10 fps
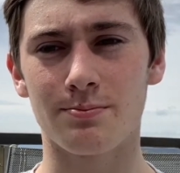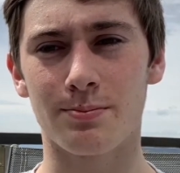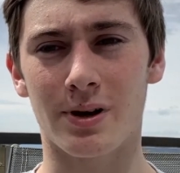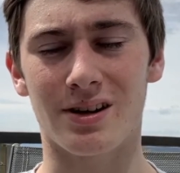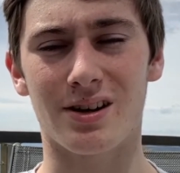
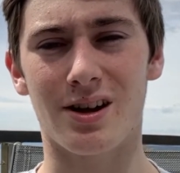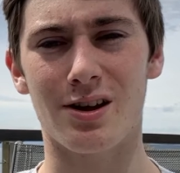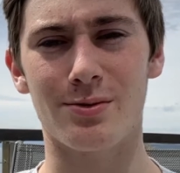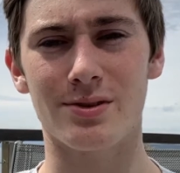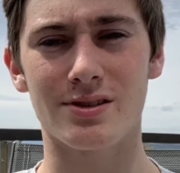But
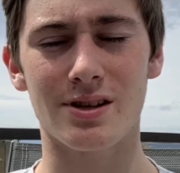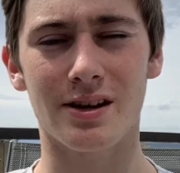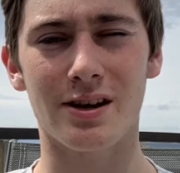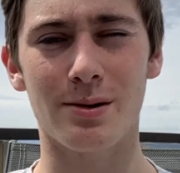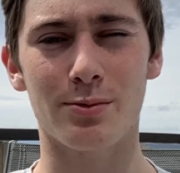I was
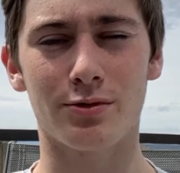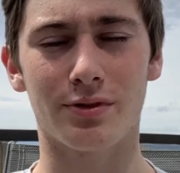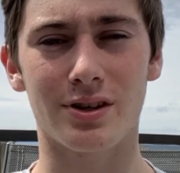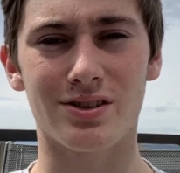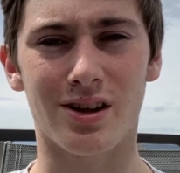unable to
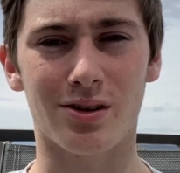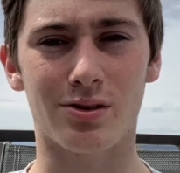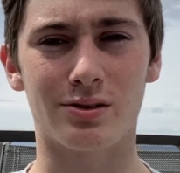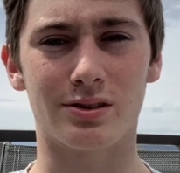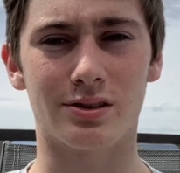reach that goal.